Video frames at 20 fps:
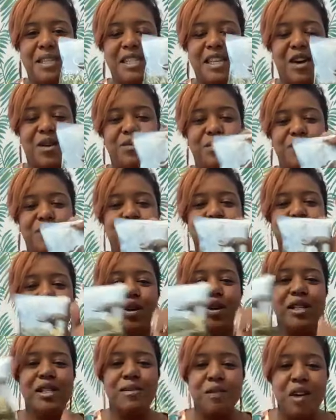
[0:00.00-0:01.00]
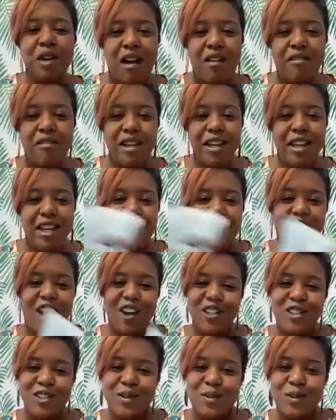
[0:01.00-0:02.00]
So drink some coffee and
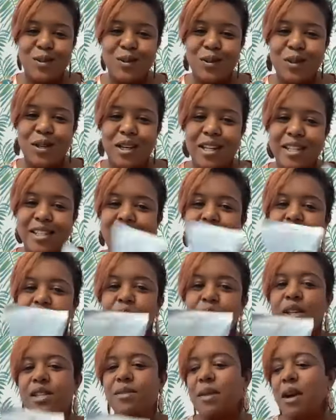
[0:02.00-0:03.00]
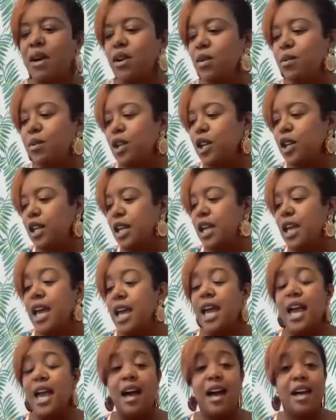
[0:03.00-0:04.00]
also do good. It's always about community.
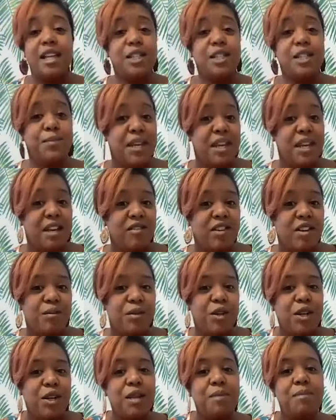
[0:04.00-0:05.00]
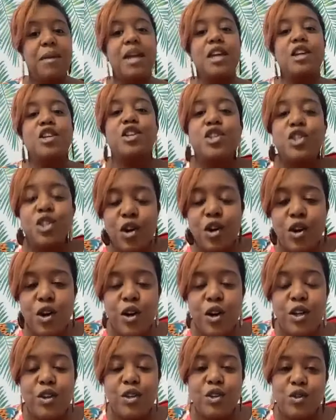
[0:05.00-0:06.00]
Speaking of community, make
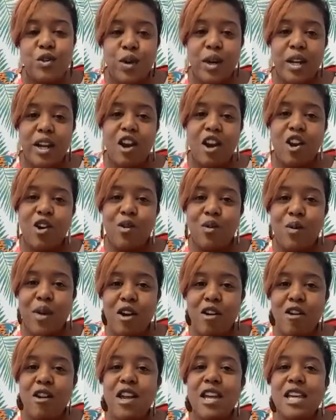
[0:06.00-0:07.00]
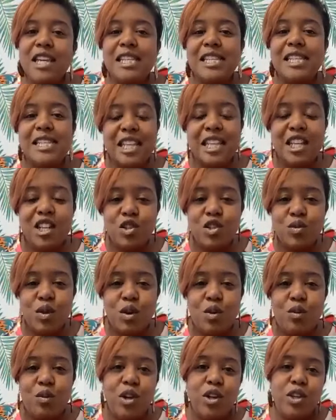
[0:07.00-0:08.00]
sure you join our Career
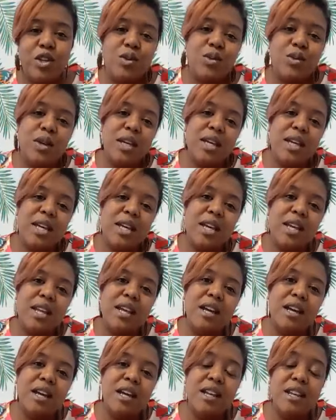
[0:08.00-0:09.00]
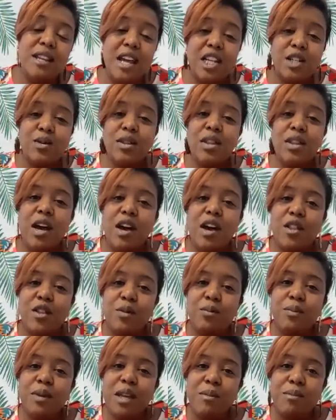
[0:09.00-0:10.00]
Central where you can connect with
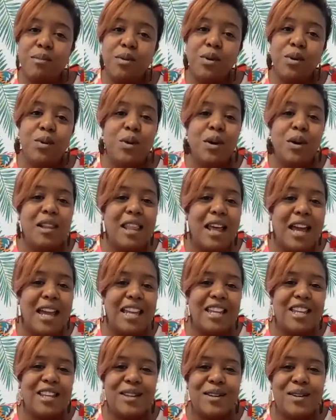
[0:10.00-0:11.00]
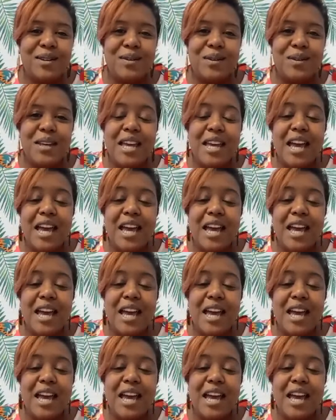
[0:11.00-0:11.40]
other people who are like you.